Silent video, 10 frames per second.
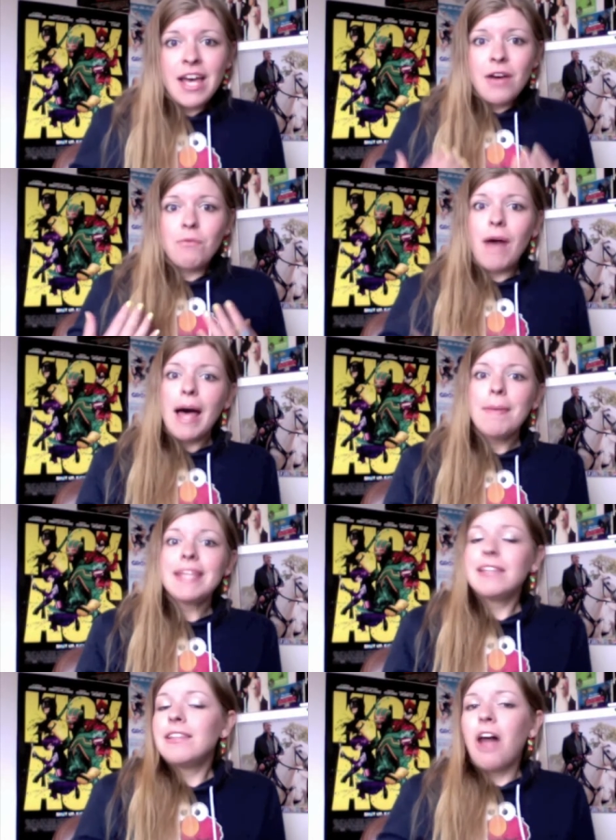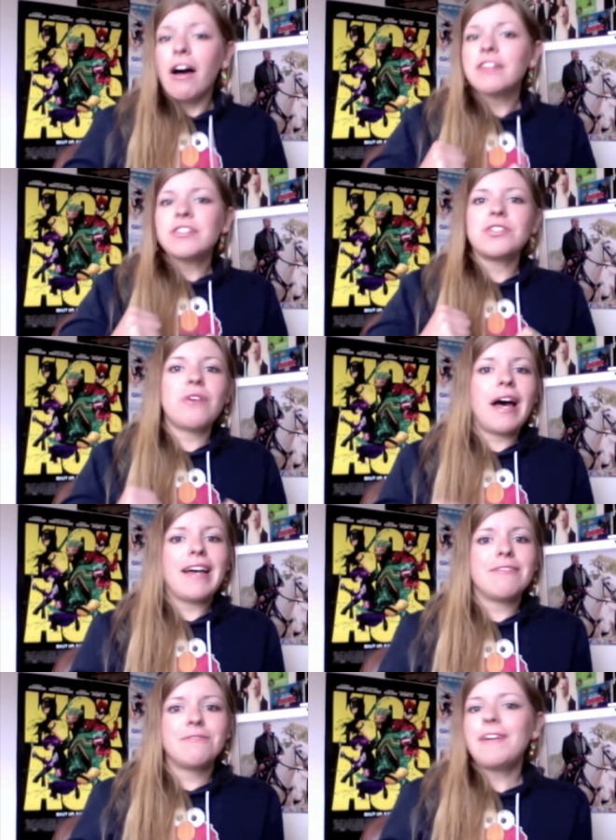Robin
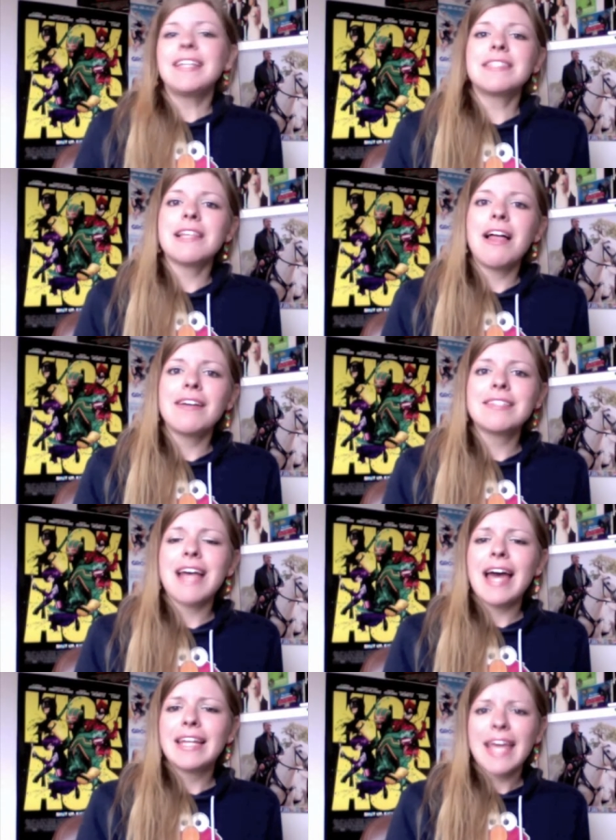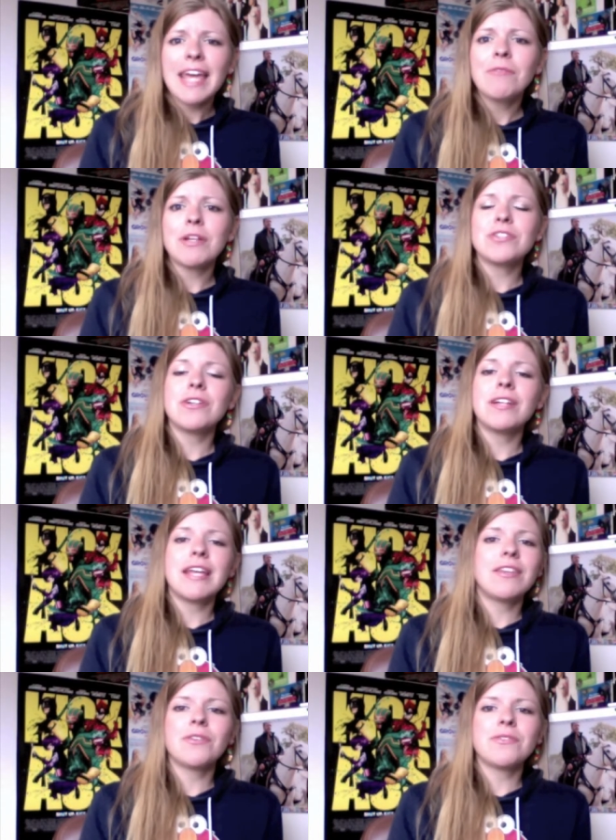Longstride fights alongside King Richard
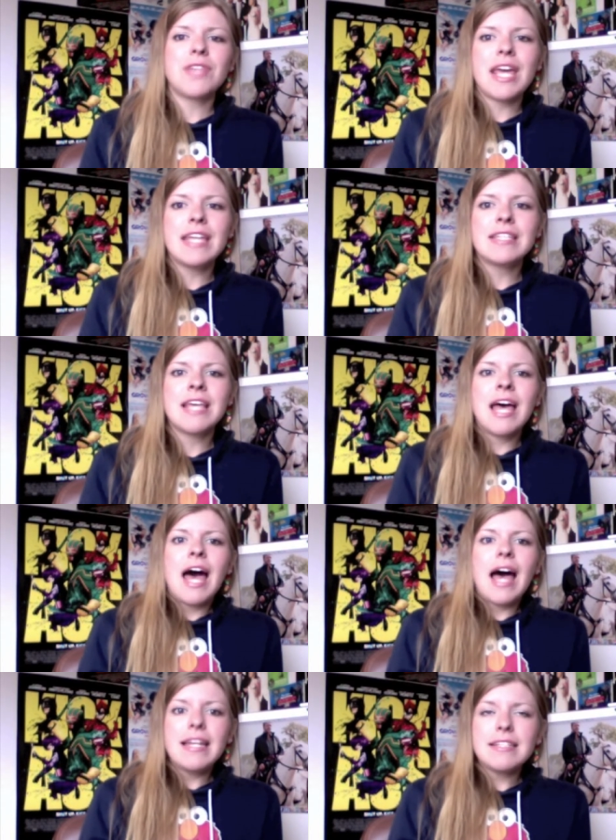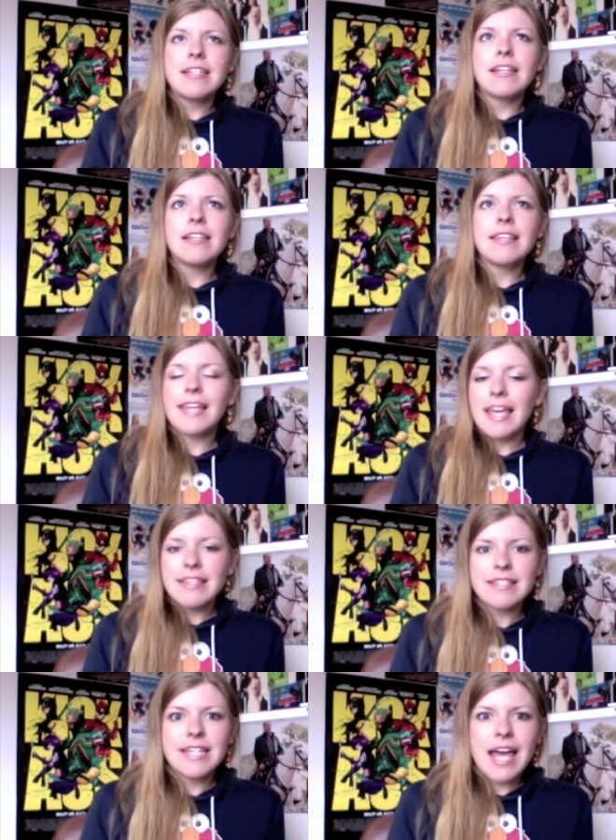in the Crusades until the
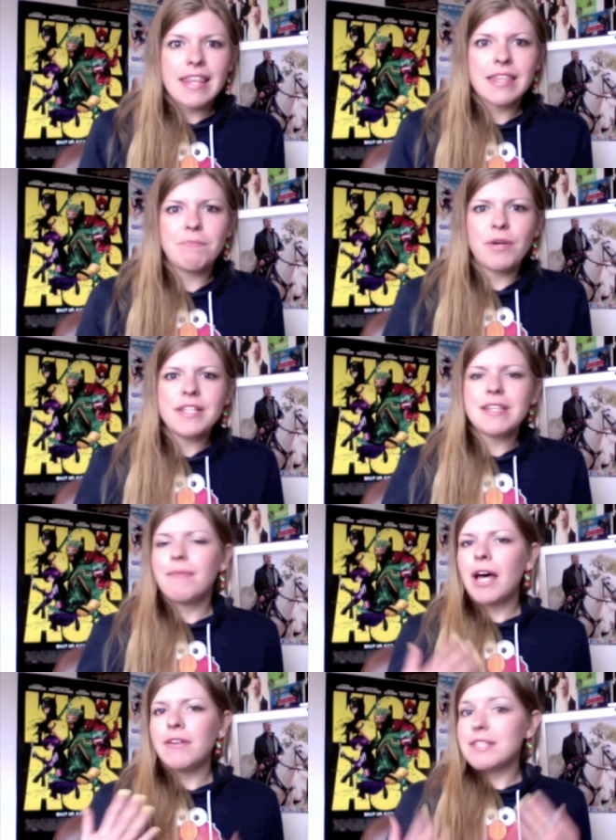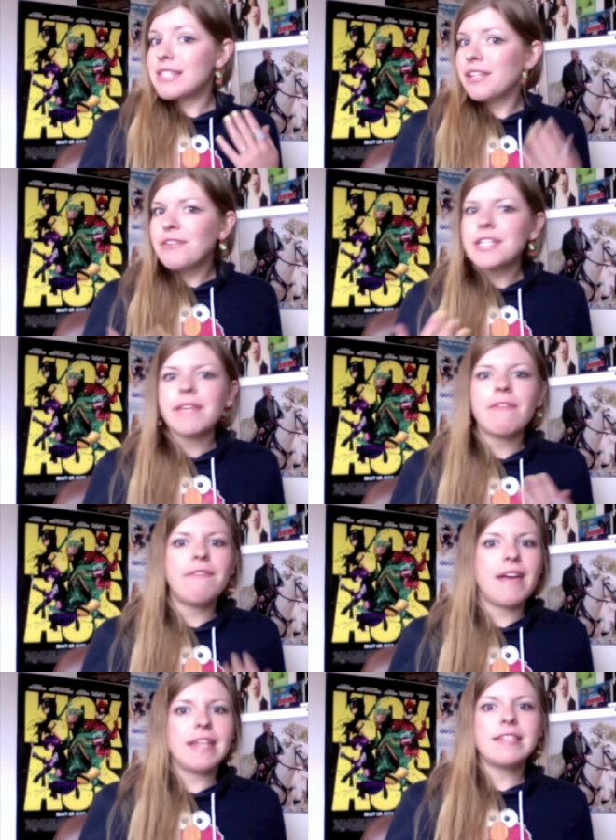king's death brings about a series of
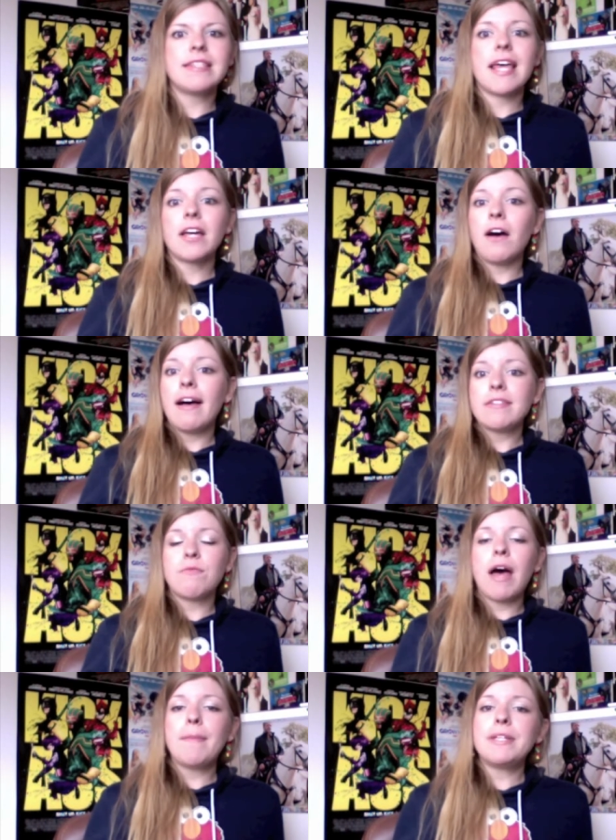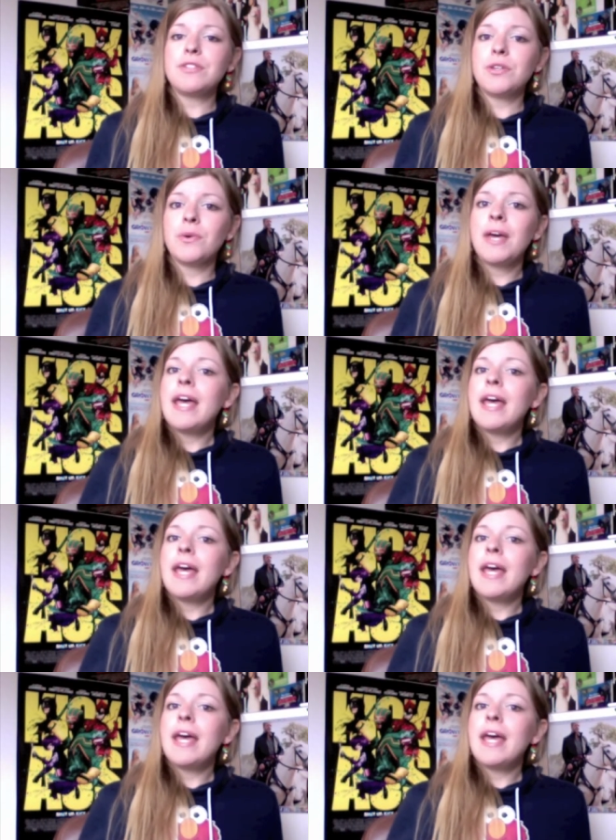events that cause Robin to